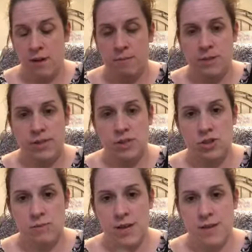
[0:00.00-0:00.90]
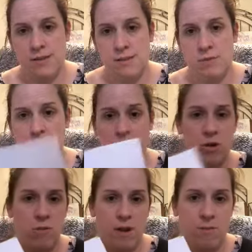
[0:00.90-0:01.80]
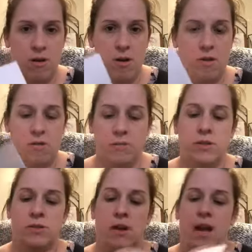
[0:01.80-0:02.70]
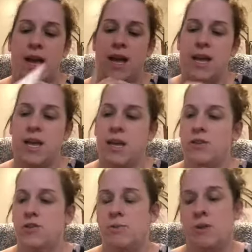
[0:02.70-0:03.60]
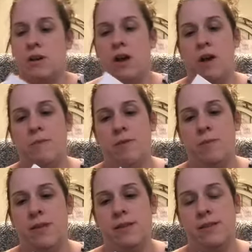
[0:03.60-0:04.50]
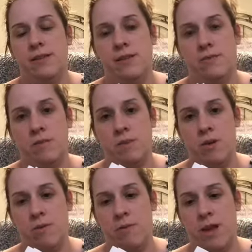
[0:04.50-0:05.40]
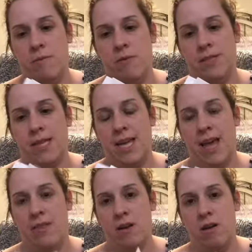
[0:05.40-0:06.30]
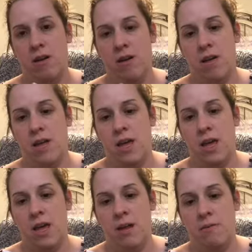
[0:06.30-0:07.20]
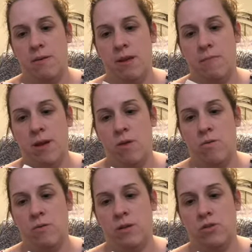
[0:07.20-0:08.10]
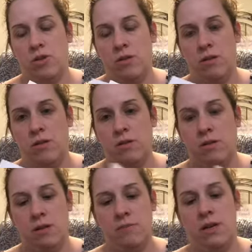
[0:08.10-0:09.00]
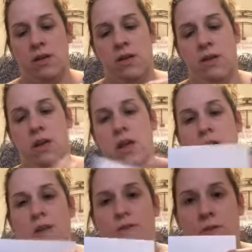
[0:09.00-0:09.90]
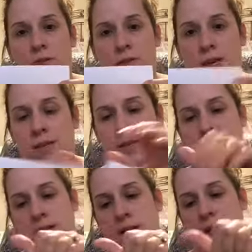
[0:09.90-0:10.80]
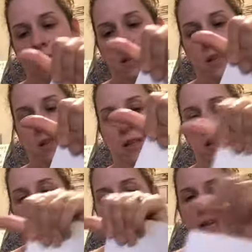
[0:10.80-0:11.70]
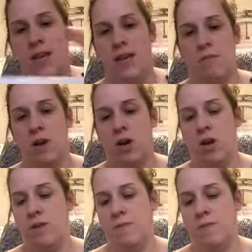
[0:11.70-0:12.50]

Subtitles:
Miss Isham has some computer paper at home, so I just put a couple pieces of computer paper together. And I'm going to make my own little journal. So I'm going to fold this like a hamburger.